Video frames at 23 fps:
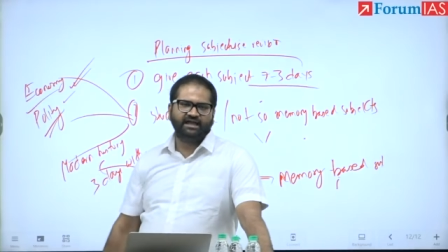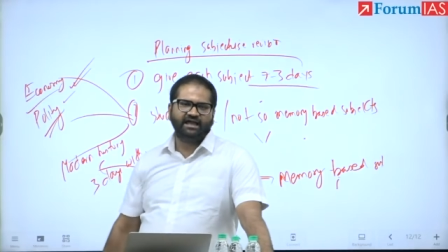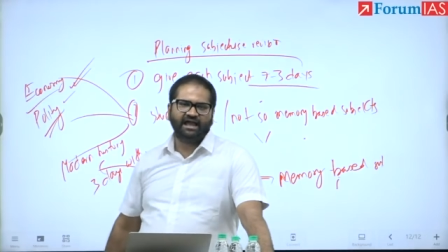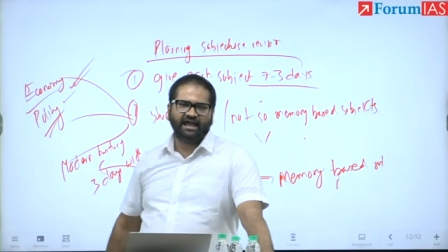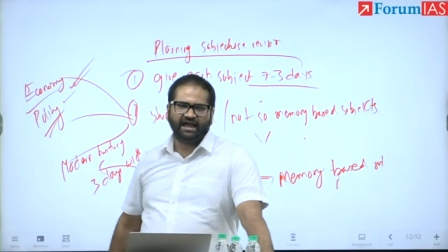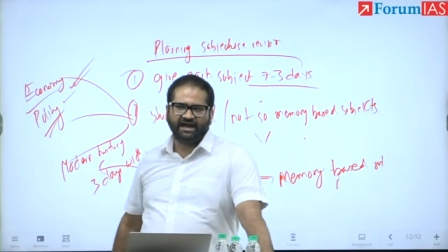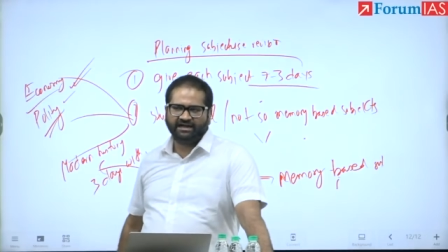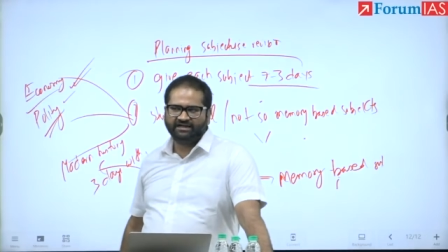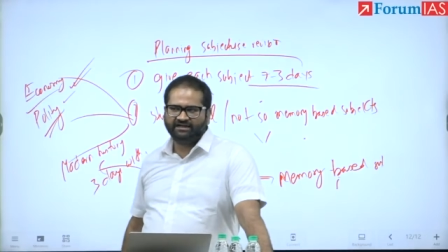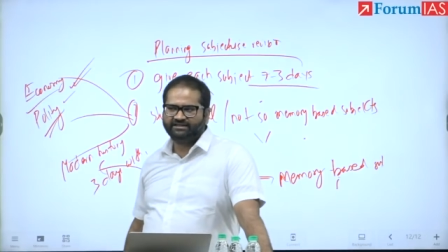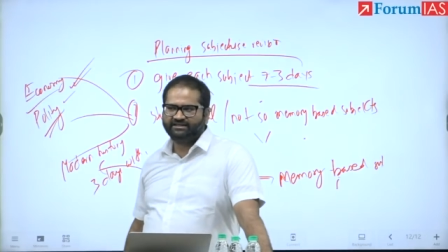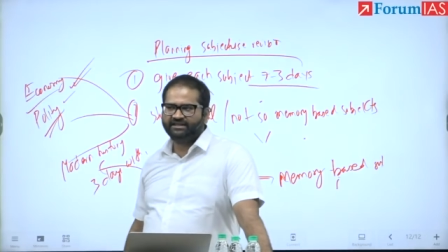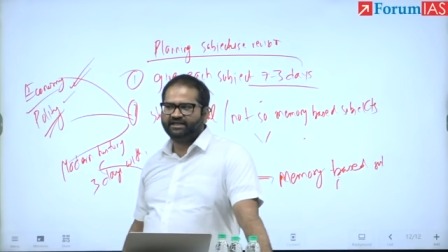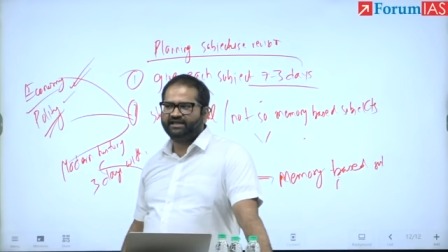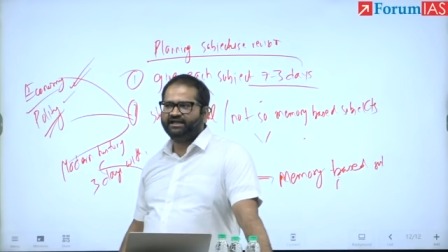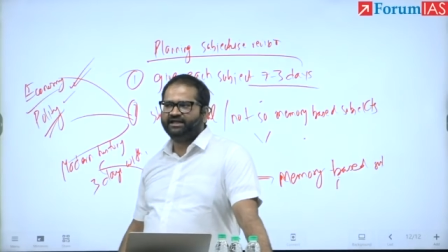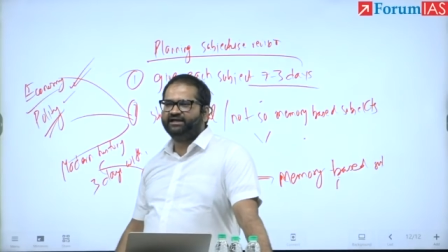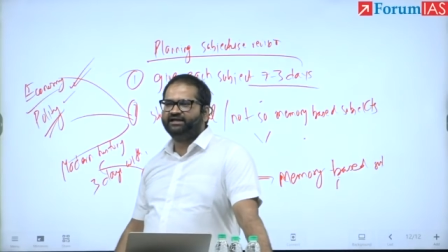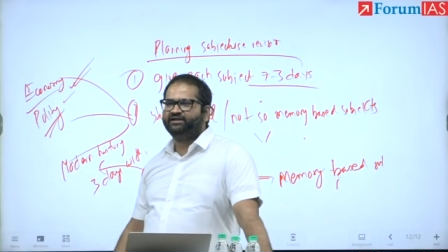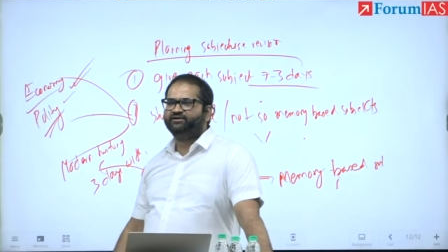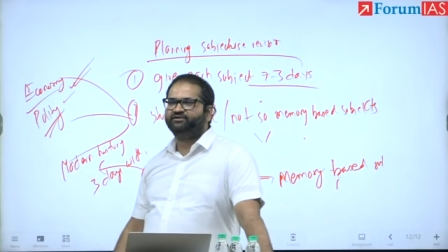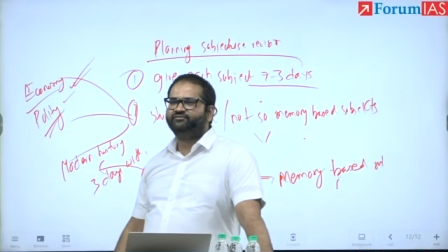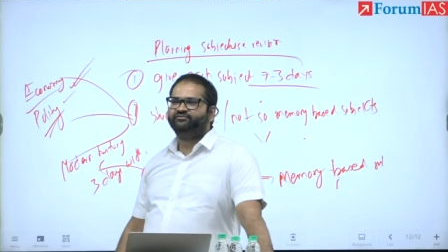At the
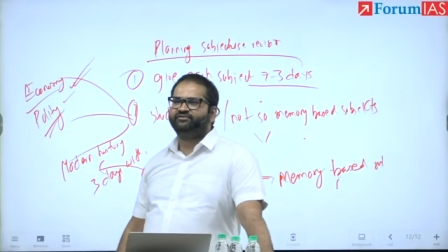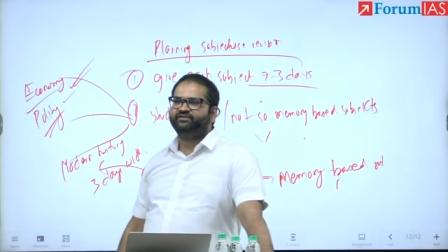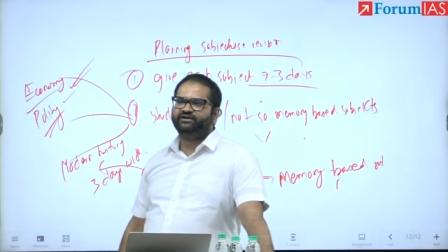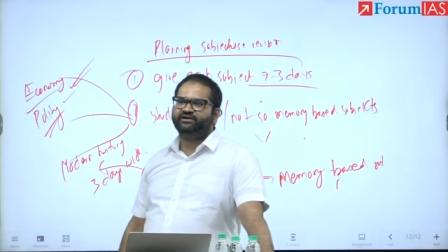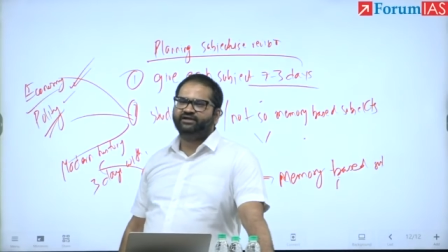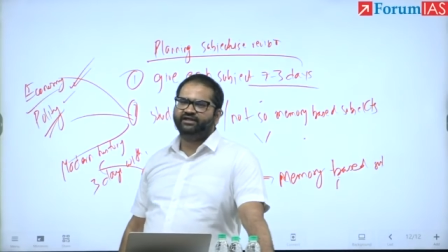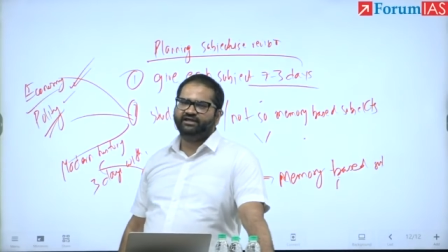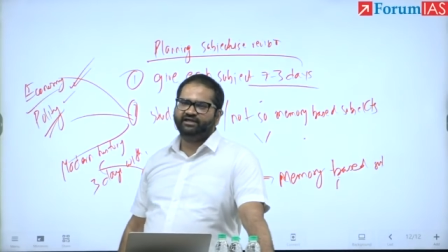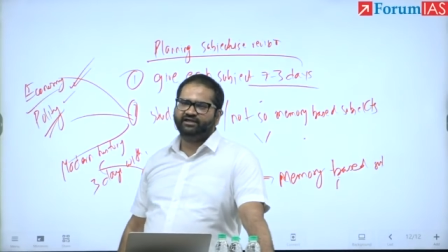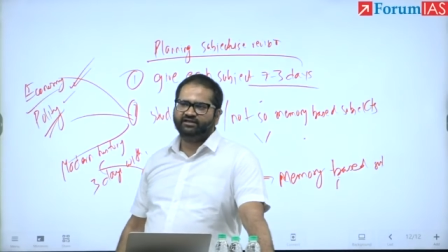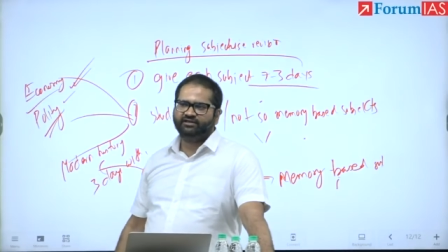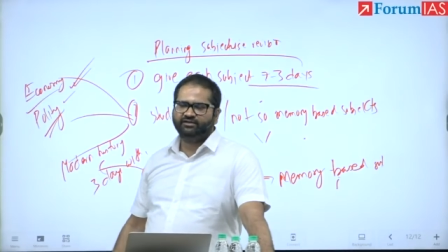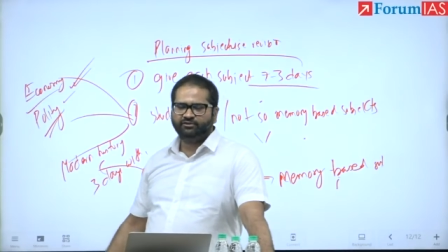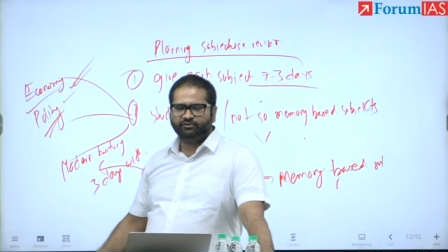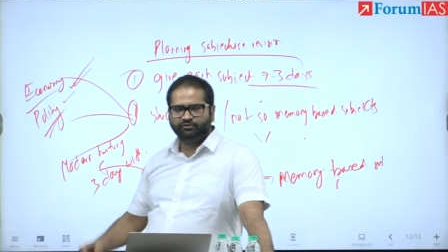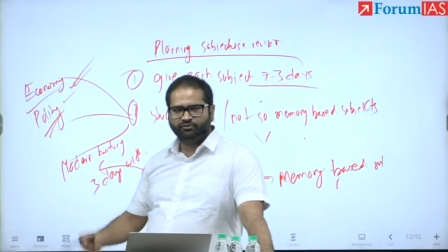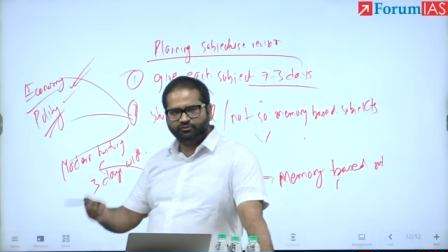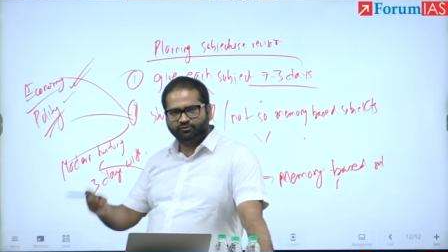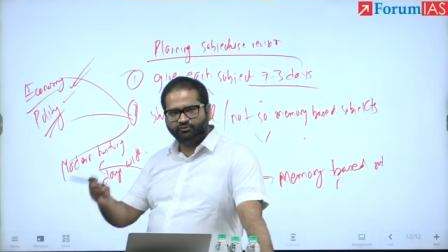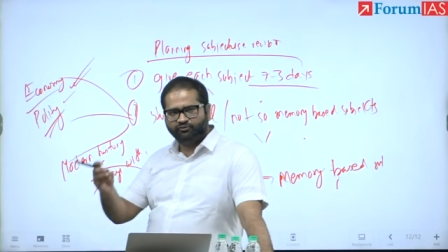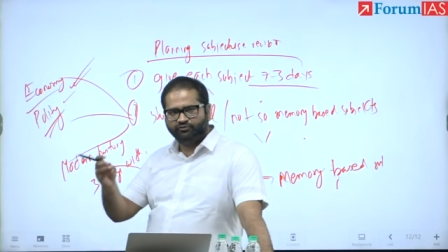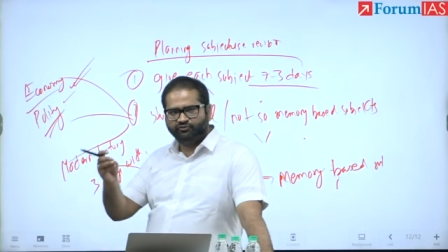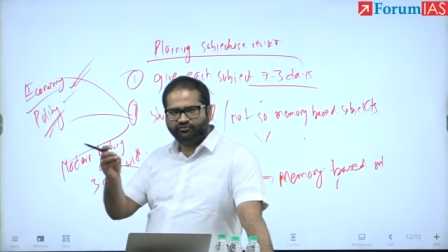end of the day, you
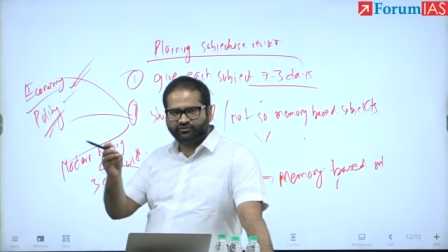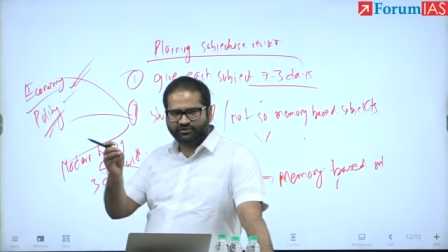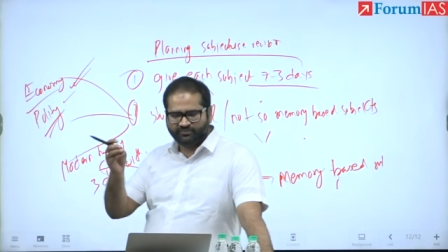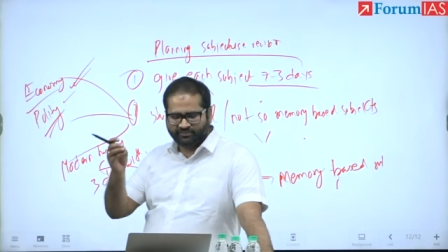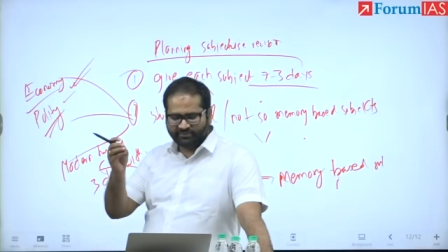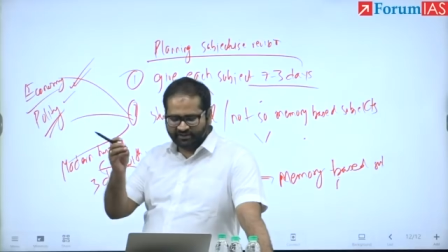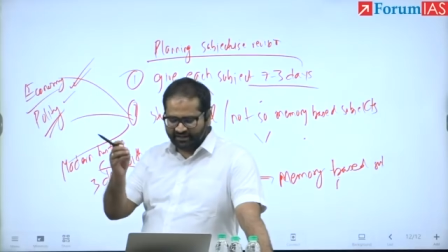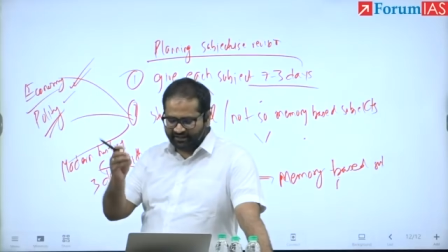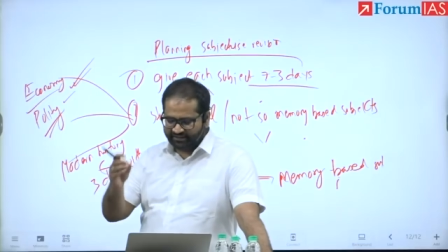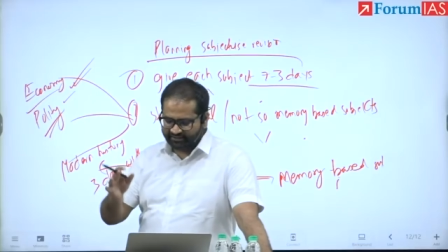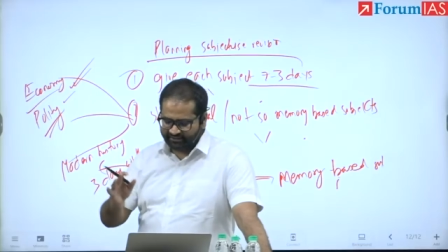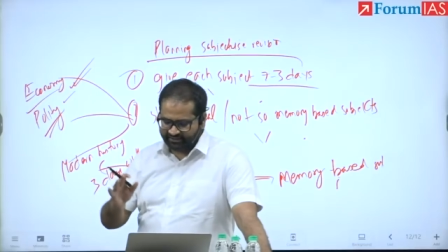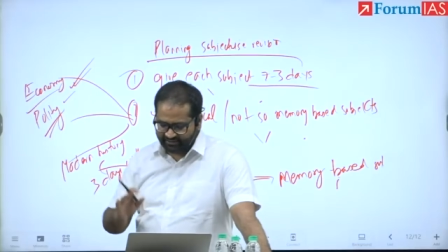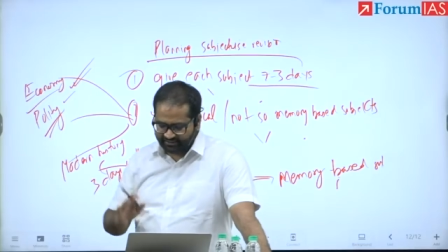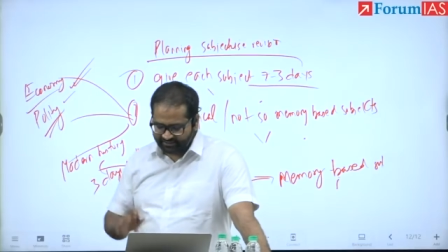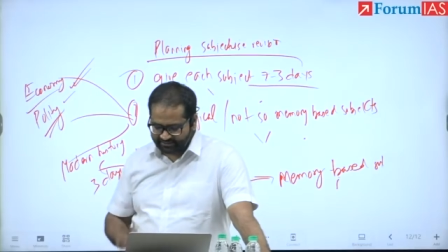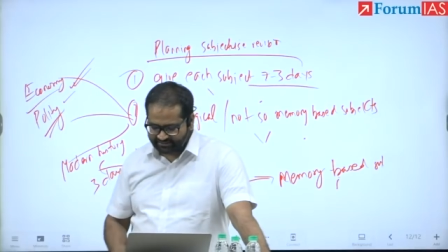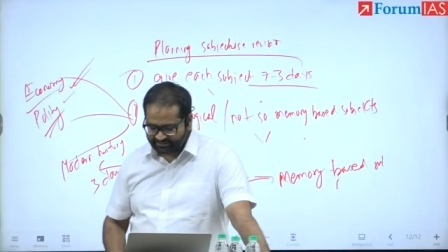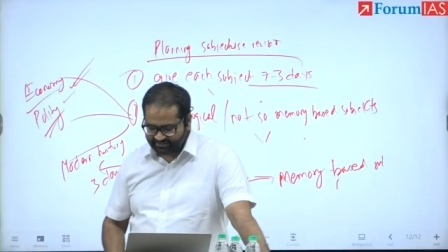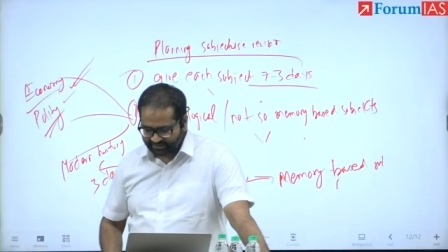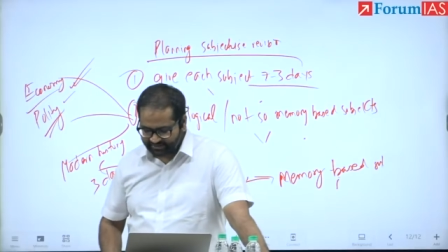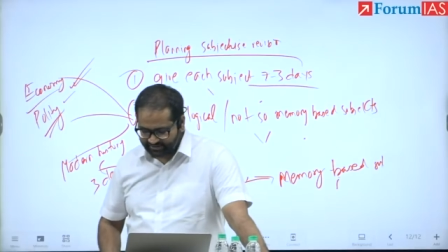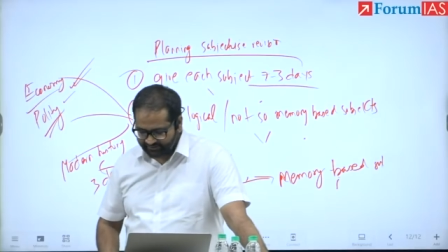do some internet
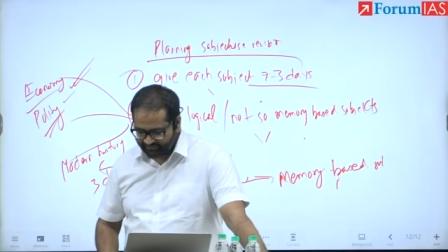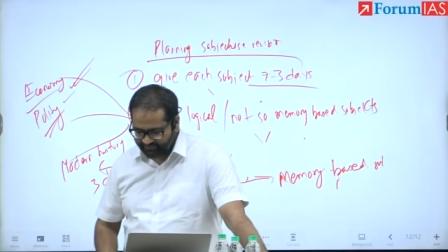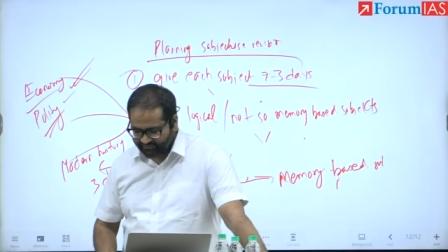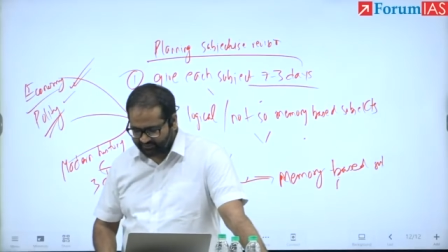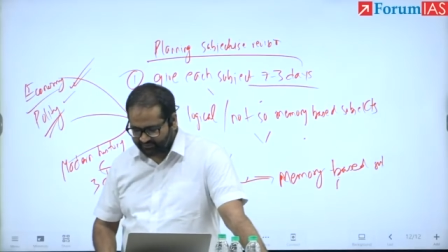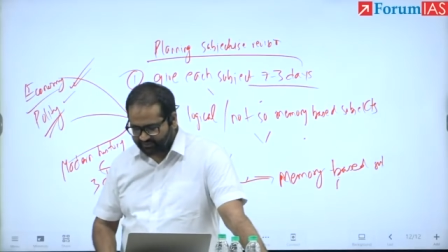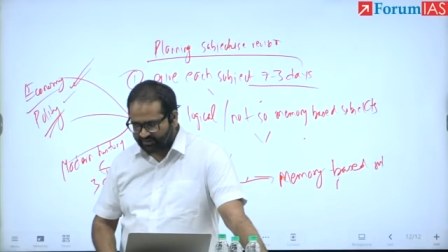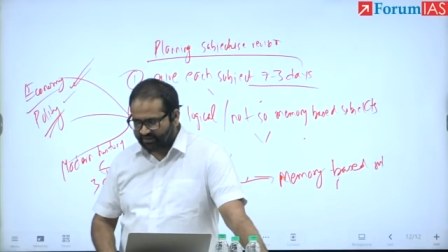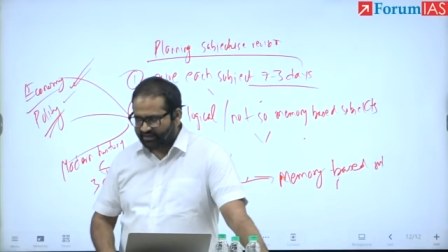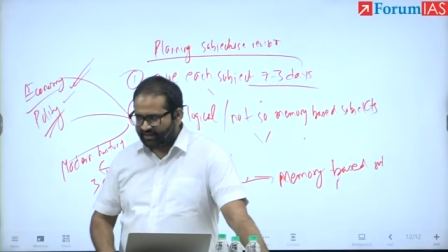studies,